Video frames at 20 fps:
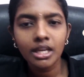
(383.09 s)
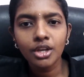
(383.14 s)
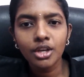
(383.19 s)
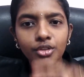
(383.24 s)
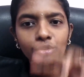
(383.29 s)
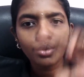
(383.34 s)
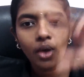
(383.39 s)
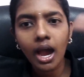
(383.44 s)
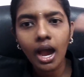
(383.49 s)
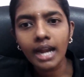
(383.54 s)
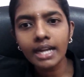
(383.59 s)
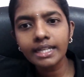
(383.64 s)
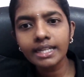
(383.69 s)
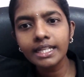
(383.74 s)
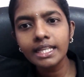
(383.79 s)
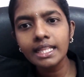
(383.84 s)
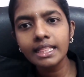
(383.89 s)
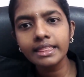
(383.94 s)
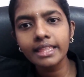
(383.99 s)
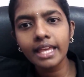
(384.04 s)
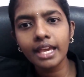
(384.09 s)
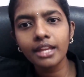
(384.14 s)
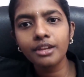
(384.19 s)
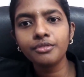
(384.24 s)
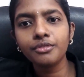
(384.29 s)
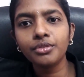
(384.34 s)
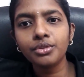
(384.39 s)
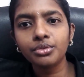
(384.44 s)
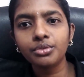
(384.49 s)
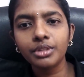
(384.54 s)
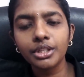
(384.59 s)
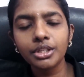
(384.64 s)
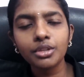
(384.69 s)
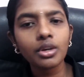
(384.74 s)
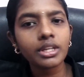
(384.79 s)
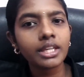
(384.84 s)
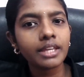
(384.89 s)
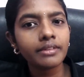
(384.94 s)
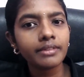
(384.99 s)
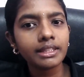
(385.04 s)
So until then, if you see, you're
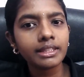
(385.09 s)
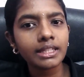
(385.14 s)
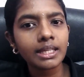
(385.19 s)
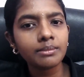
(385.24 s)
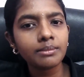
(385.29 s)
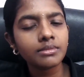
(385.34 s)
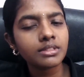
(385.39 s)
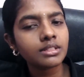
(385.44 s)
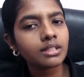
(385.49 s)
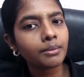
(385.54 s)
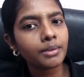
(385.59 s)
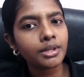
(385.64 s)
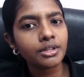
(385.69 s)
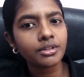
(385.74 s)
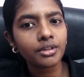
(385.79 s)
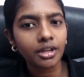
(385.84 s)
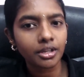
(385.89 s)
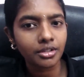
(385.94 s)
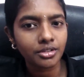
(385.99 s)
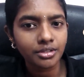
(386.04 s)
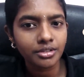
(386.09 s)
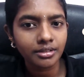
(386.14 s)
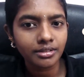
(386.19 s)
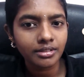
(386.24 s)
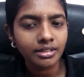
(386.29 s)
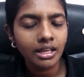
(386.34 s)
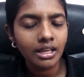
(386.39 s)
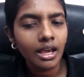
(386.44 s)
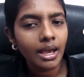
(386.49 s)
giving them some introductions,